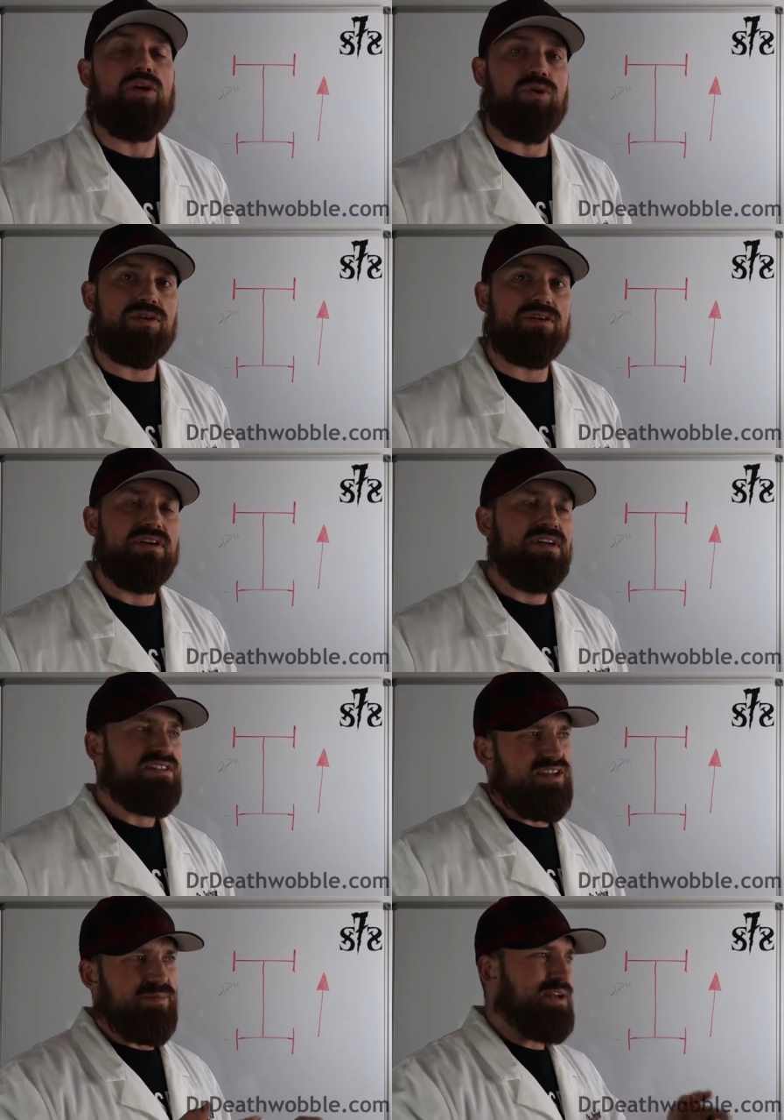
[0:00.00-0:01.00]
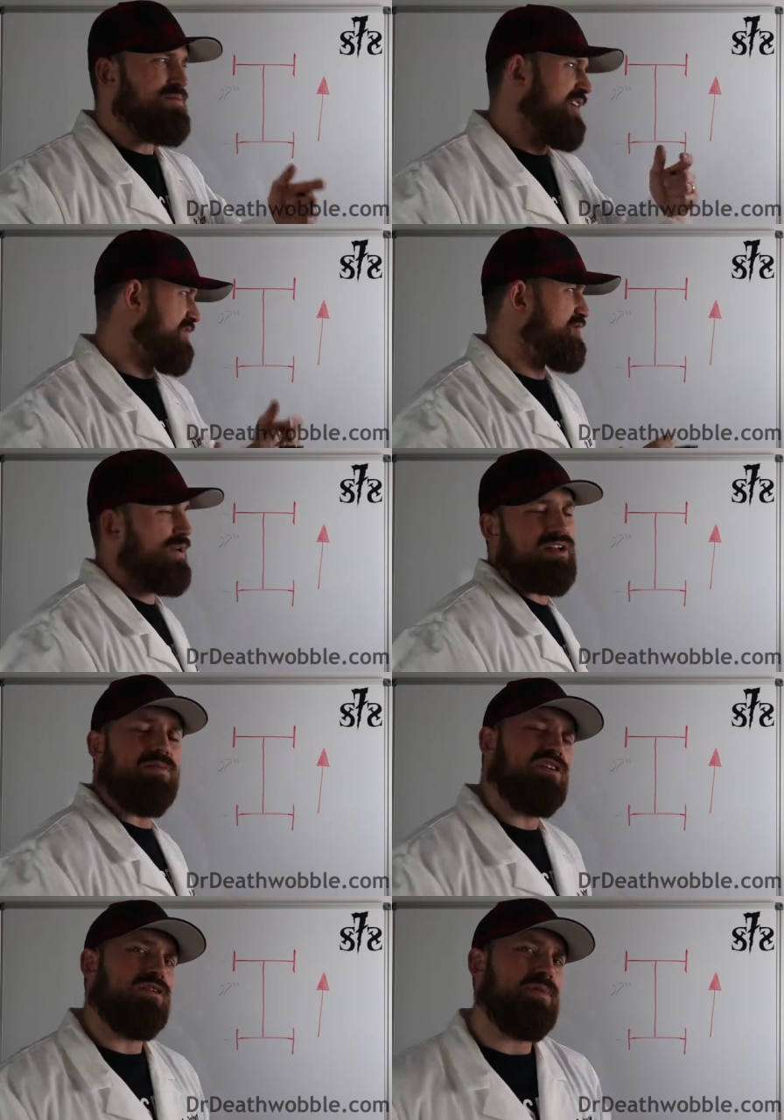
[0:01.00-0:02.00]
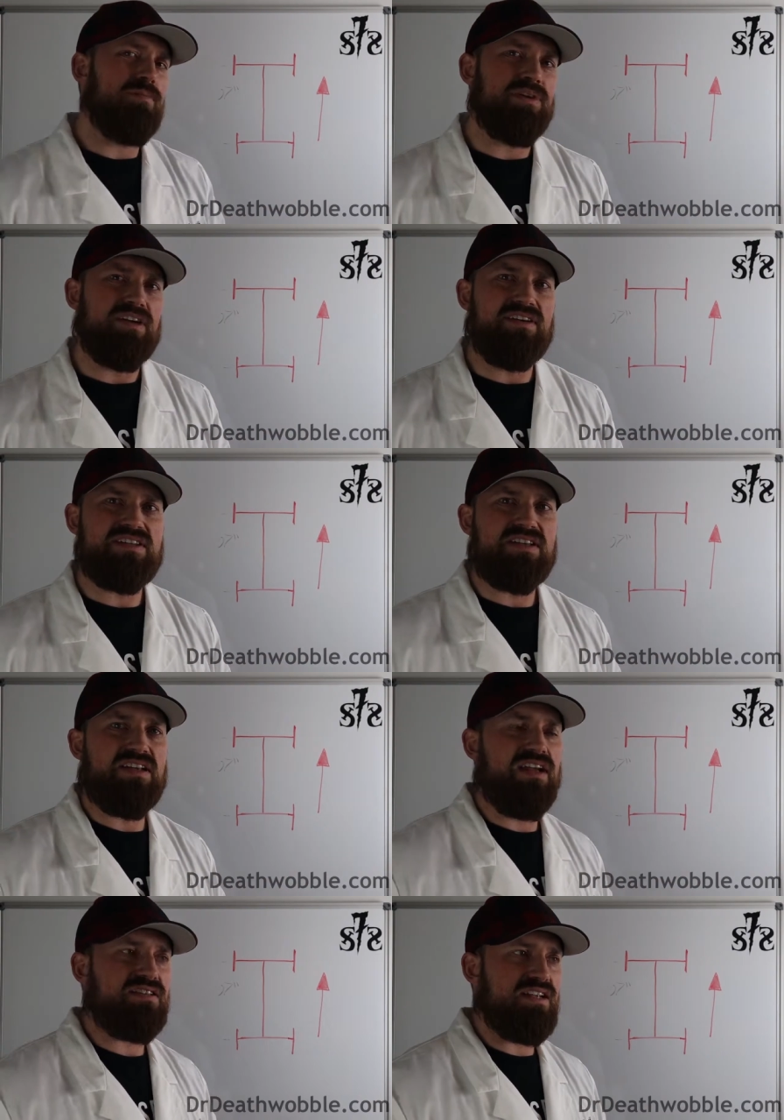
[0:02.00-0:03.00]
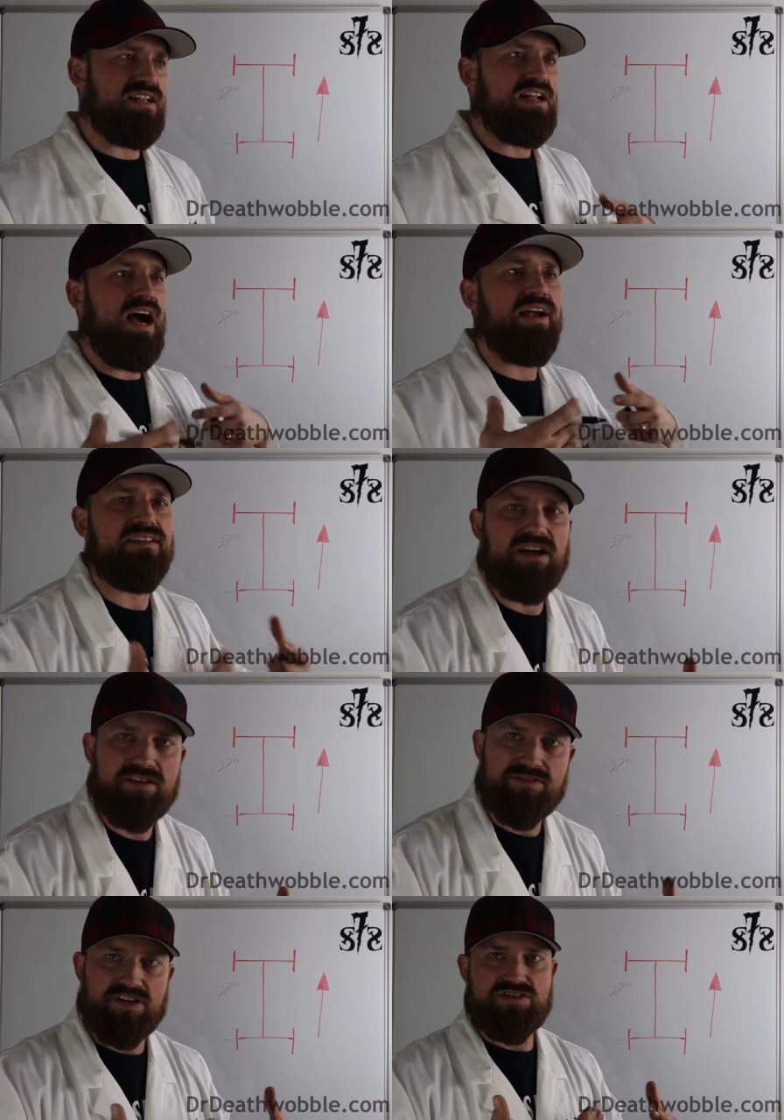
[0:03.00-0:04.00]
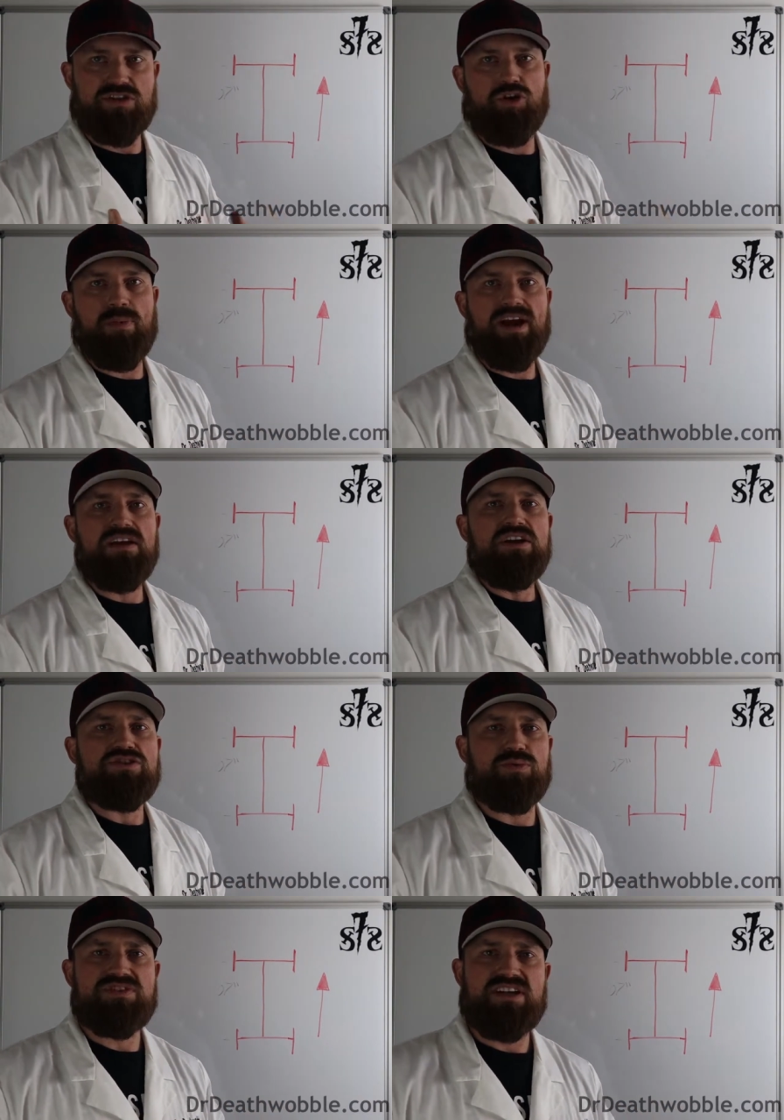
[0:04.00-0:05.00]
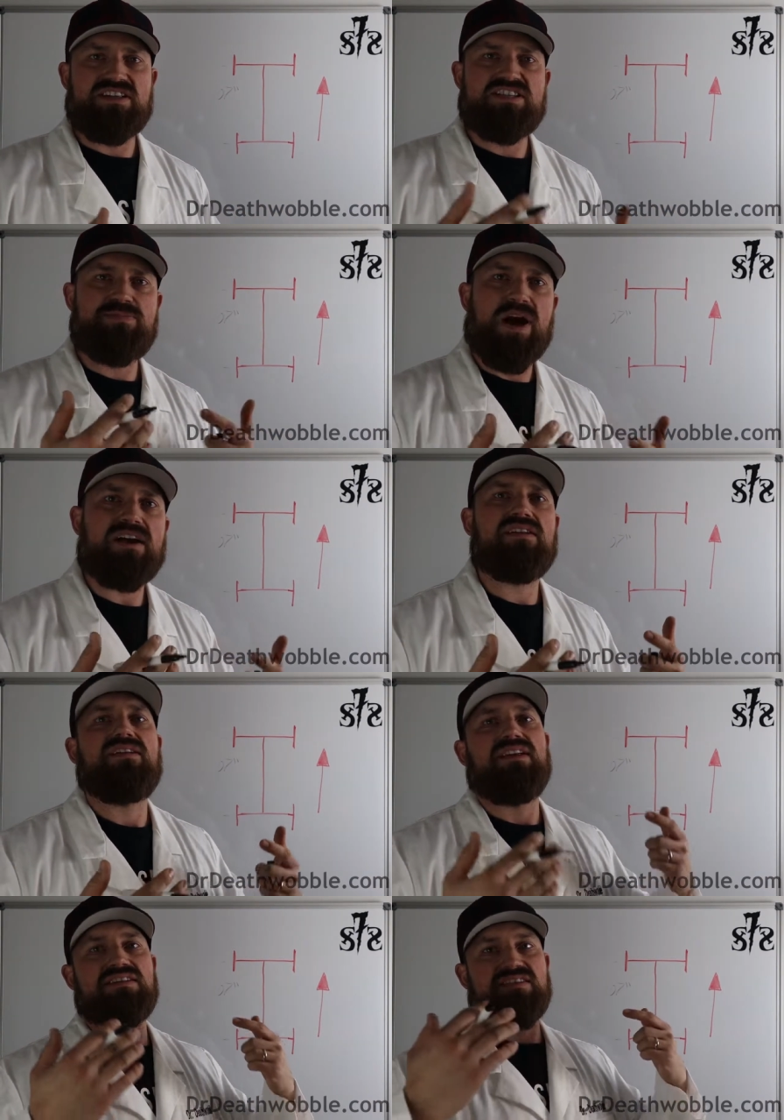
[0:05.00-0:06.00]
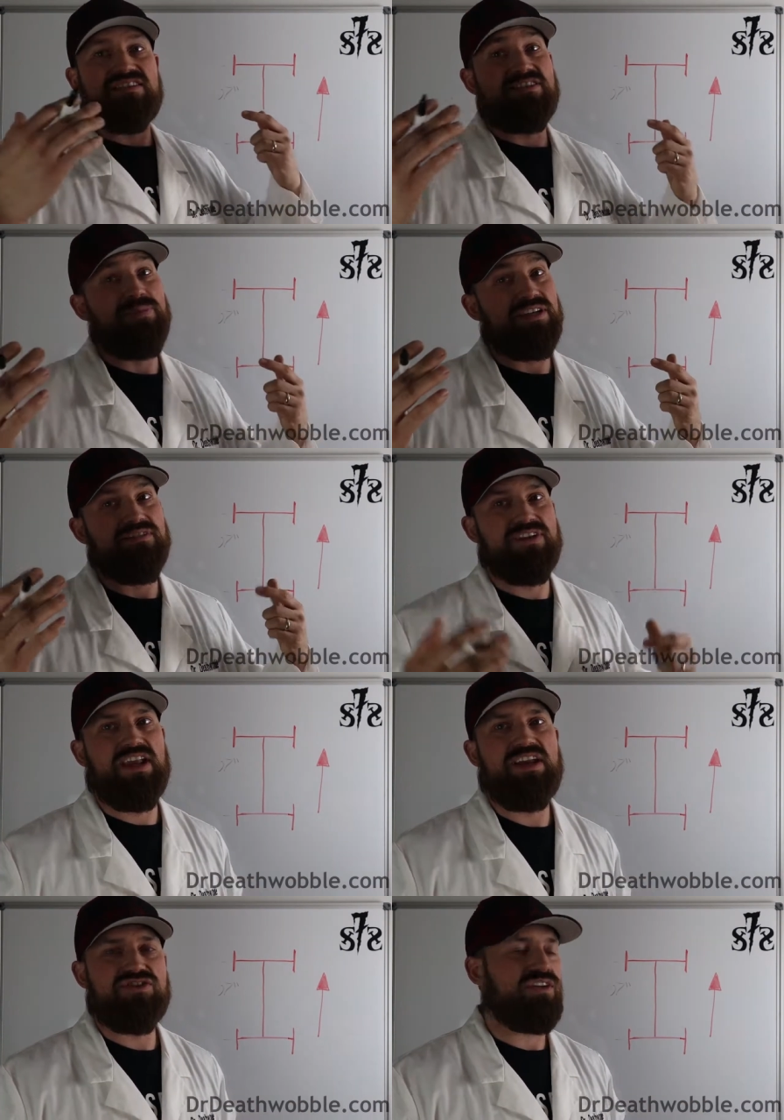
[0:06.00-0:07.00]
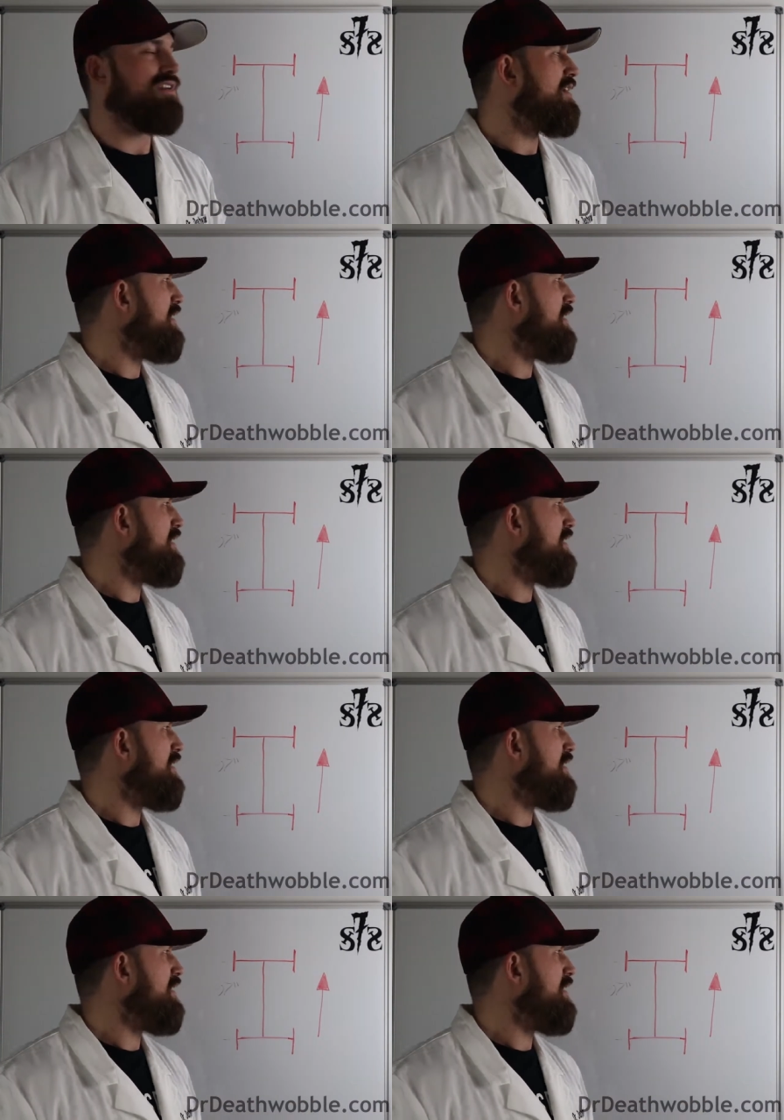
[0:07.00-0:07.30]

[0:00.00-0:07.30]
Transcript: Or sometimes you have to tweak them a little bit, but at least it, it's a guideline for us to go by. So when we're saying spec, that's specification.